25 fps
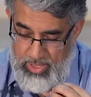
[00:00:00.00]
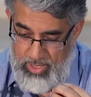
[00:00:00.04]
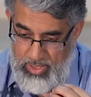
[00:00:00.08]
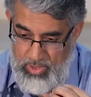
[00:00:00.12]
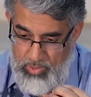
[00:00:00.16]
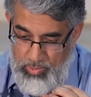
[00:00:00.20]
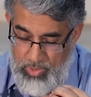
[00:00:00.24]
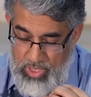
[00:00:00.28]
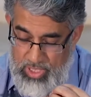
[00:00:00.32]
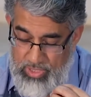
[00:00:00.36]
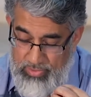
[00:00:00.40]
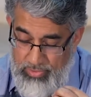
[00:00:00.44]

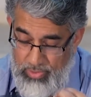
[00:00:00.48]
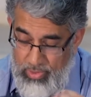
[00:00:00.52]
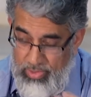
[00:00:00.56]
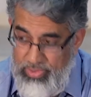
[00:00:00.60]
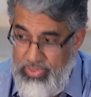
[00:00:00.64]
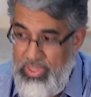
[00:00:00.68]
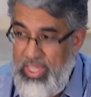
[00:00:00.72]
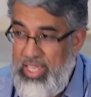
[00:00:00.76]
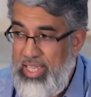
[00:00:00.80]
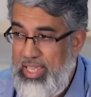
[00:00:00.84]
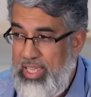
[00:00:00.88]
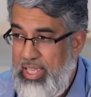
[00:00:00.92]
wishful
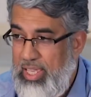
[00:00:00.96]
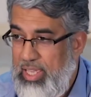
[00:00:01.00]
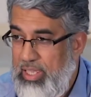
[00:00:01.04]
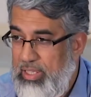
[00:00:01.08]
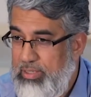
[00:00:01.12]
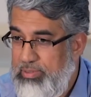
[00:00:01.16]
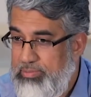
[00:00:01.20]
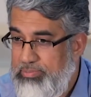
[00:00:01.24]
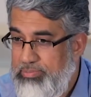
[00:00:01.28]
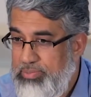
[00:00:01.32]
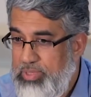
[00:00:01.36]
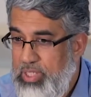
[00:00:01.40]
thinking,
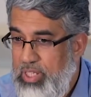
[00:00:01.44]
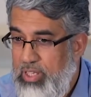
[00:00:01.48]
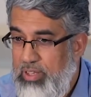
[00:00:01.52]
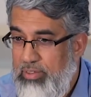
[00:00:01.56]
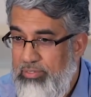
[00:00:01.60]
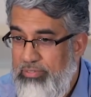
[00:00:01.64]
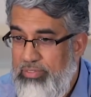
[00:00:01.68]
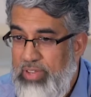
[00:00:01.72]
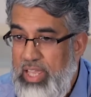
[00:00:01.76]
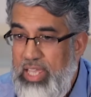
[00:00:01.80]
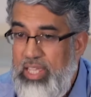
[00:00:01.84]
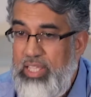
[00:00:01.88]

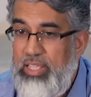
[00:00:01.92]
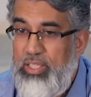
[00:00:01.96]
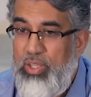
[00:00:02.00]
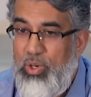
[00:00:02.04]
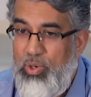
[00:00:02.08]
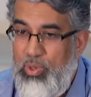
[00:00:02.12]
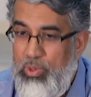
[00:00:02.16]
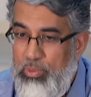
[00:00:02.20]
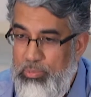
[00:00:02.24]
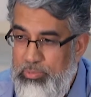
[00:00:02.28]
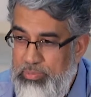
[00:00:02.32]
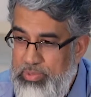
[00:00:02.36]
vain
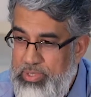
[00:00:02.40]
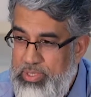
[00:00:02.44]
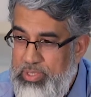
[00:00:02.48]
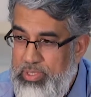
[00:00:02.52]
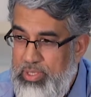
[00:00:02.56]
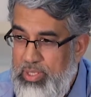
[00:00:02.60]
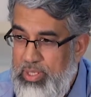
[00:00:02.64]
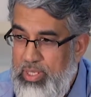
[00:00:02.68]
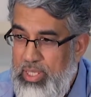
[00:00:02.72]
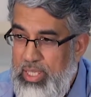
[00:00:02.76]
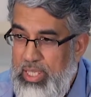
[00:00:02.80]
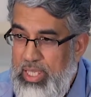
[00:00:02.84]
hopes,
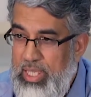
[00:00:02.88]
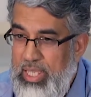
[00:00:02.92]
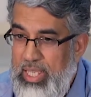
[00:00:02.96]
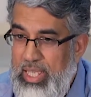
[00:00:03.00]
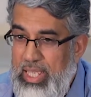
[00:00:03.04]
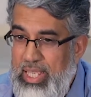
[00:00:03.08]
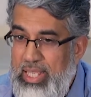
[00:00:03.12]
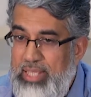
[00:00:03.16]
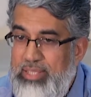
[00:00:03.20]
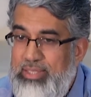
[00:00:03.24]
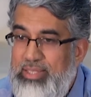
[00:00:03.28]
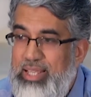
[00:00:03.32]

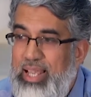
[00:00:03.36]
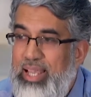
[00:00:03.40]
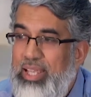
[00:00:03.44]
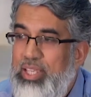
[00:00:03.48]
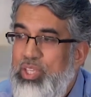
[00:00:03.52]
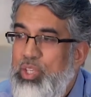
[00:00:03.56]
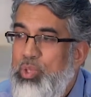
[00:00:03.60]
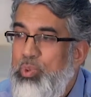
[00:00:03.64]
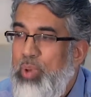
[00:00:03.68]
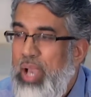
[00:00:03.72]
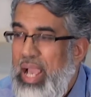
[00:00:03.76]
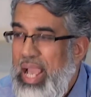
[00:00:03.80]
is that
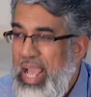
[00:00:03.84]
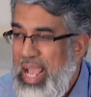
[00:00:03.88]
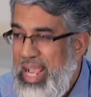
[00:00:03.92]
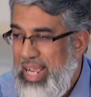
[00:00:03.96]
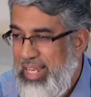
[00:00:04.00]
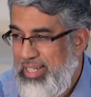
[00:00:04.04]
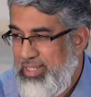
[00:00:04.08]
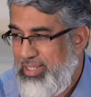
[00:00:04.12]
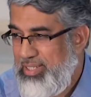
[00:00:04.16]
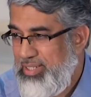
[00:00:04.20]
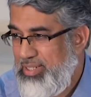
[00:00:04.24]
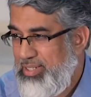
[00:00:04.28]
you
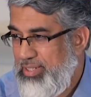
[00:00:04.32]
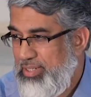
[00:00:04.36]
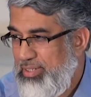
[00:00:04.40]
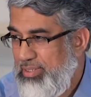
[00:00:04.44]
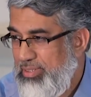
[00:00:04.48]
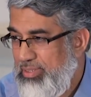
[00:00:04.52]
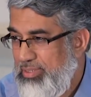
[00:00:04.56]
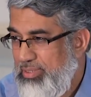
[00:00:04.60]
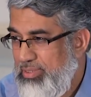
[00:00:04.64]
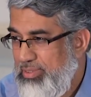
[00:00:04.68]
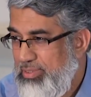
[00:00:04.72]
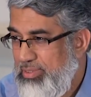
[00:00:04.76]
act.
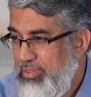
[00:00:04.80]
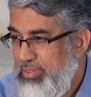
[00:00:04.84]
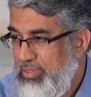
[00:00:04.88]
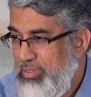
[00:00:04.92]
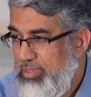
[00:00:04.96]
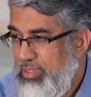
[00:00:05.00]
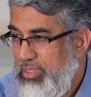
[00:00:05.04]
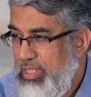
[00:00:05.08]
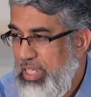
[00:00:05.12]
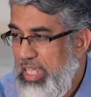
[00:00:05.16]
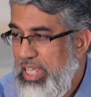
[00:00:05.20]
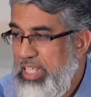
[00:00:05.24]

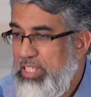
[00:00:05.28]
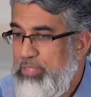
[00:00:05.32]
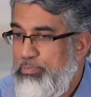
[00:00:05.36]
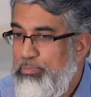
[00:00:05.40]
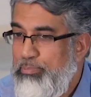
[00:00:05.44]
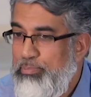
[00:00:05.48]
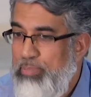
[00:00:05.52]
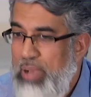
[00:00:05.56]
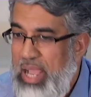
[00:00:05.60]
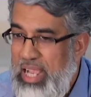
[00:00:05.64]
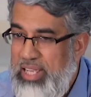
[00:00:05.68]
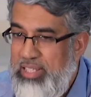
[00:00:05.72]
Is
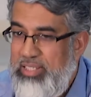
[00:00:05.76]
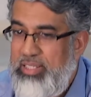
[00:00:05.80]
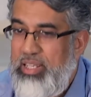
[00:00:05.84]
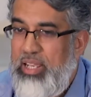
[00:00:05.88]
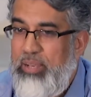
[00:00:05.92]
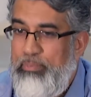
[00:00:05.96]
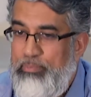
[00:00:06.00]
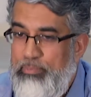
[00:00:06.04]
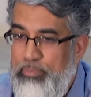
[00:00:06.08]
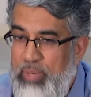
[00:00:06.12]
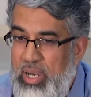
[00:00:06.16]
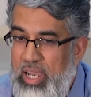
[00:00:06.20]
backed
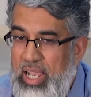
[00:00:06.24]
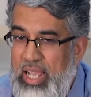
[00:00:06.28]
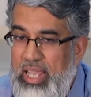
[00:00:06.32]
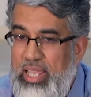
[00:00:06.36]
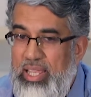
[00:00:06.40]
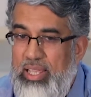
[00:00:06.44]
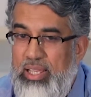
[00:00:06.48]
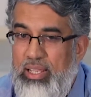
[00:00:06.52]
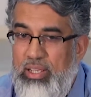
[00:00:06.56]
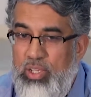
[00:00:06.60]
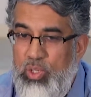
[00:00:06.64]
up by